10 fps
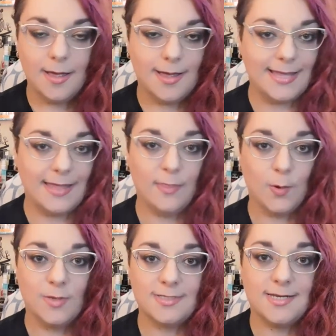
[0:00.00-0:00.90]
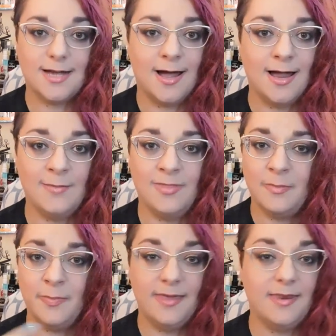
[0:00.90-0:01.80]
Again, there was a time in
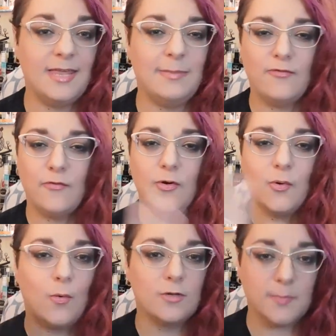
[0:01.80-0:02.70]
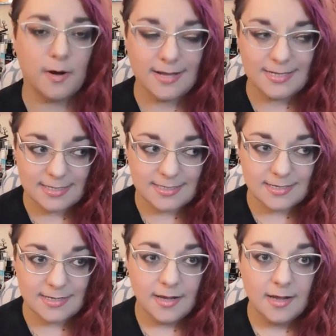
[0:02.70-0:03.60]
the beginning, before No Holds Barred
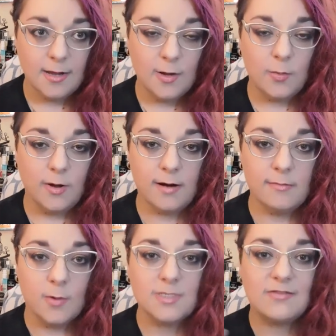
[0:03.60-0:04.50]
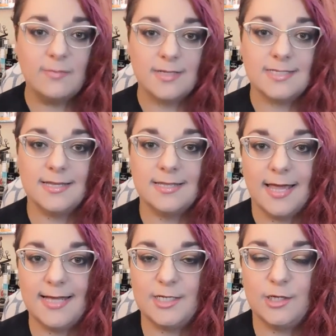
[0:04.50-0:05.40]
existed, where most of Moncton
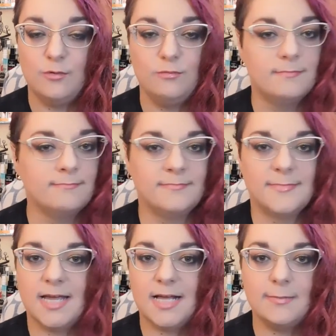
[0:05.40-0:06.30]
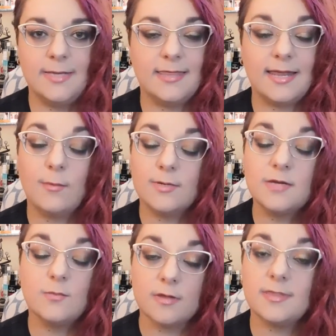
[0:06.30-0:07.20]
liked to tell me that I
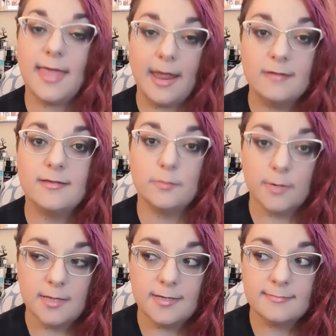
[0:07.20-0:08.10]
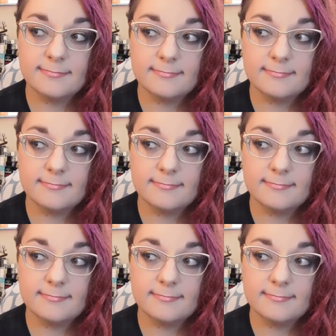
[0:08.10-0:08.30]
wasn't worth the air they're breathing.